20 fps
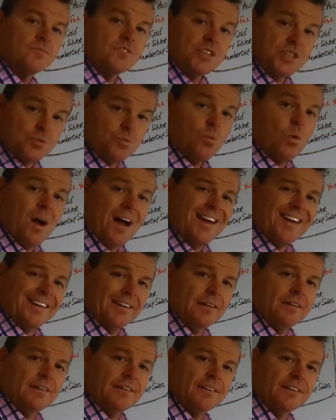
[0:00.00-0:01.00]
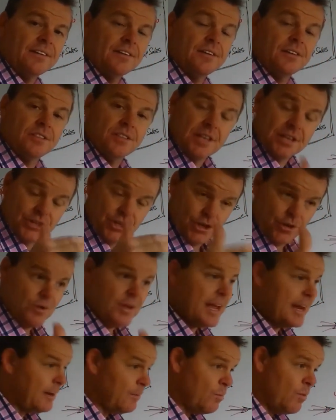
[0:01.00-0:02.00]
Just 1. That's you
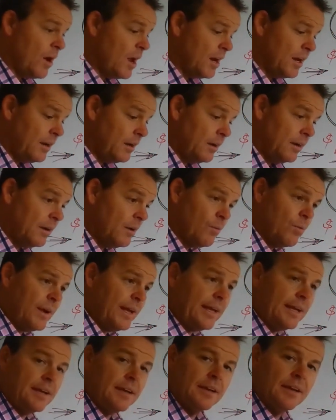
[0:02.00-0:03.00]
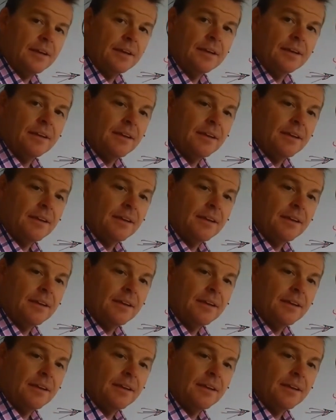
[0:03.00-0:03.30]
getting 1 a week.